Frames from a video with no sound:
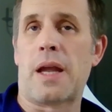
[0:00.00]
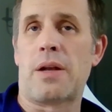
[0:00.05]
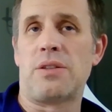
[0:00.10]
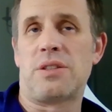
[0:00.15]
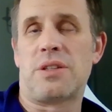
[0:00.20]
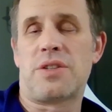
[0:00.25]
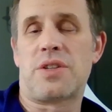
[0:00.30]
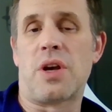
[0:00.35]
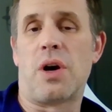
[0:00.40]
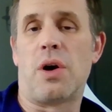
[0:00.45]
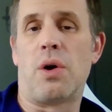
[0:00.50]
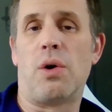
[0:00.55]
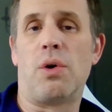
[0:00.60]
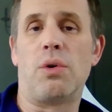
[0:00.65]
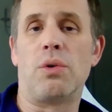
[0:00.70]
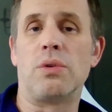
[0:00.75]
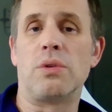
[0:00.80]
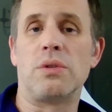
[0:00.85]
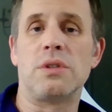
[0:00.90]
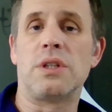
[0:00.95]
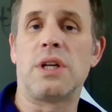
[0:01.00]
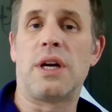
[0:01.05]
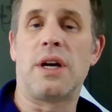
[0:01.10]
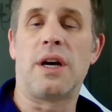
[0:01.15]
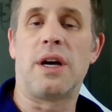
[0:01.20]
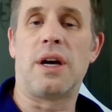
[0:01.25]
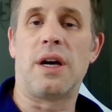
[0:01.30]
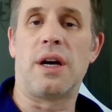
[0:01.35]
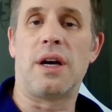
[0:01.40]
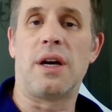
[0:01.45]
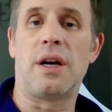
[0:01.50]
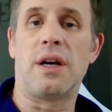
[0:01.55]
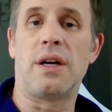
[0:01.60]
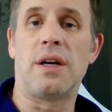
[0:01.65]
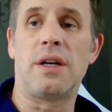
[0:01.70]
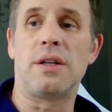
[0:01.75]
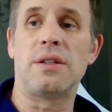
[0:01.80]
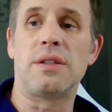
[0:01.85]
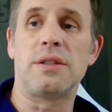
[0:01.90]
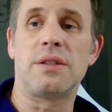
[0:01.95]
Still,
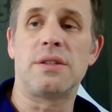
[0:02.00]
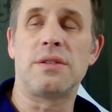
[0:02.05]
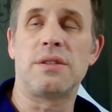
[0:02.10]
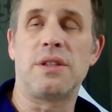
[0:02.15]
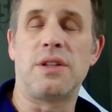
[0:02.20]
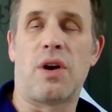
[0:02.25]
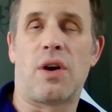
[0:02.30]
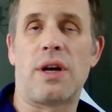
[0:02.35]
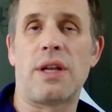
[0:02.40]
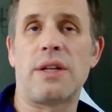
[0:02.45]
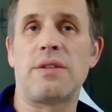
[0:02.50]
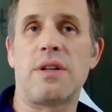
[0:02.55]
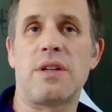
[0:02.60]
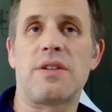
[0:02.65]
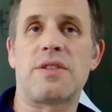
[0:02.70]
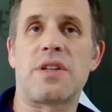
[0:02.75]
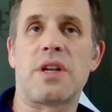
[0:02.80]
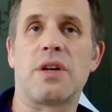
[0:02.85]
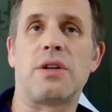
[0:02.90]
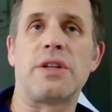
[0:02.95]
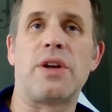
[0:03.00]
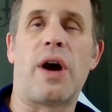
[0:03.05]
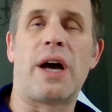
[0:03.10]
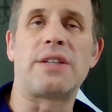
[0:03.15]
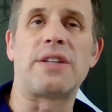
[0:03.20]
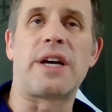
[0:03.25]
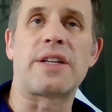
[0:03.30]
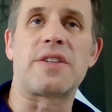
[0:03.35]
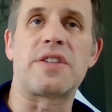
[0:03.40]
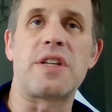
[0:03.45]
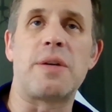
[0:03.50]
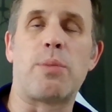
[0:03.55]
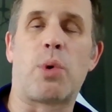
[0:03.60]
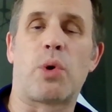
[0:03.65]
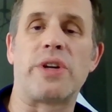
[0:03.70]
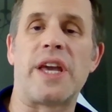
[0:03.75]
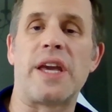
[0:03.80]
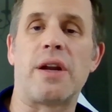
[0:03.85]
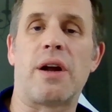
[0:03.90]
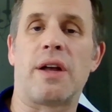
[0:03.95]
I'd like to see more
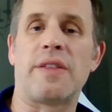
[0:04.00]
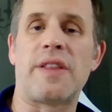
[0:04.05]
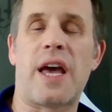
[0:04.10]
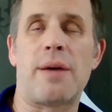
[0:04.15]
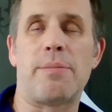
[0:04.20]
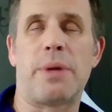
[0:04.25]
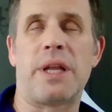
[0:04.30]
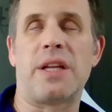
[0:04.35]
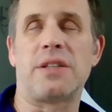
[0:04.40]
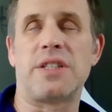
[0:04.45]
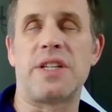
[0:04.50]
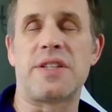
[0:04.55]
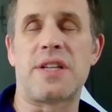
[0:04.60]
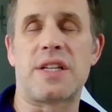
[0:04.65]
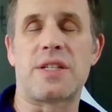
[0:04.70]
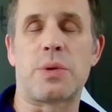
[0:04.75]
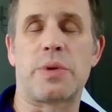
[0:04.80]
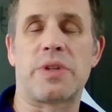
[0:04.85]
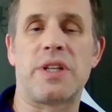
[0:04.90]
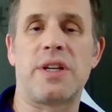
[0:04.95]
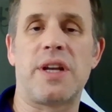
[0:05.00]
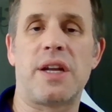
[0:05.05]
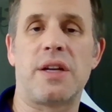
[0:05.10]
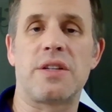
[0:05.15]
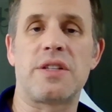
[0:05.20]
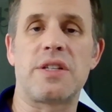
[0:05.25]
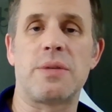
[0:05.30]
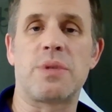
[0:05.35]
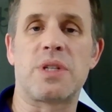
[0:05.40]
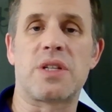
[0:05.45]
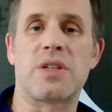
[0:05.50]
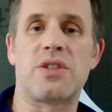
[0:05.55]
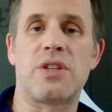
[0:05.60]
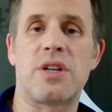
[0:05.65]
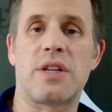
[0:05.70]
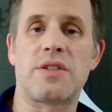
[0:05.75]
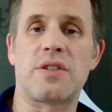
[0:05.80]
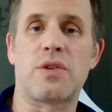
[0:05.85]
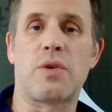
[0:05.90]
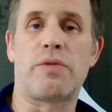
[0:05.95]
data on that, but at least that's what the data seems to
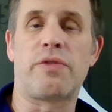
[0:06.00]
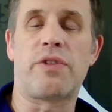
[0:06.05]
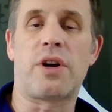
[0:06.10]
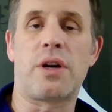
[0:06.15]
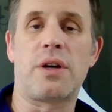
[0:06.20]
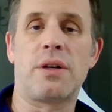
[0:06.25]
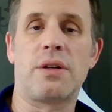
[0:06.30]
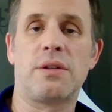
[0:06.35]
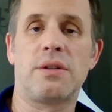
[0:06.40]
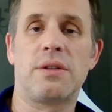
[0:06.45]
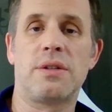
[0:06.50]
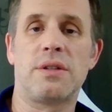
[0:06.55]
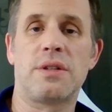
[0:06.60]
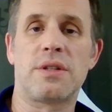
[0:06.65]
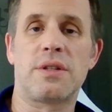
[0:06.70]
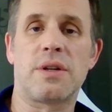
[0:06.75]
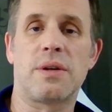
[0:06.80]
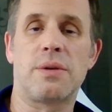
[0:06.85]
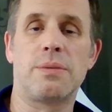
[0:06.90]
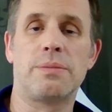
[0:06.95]
suggest so far. So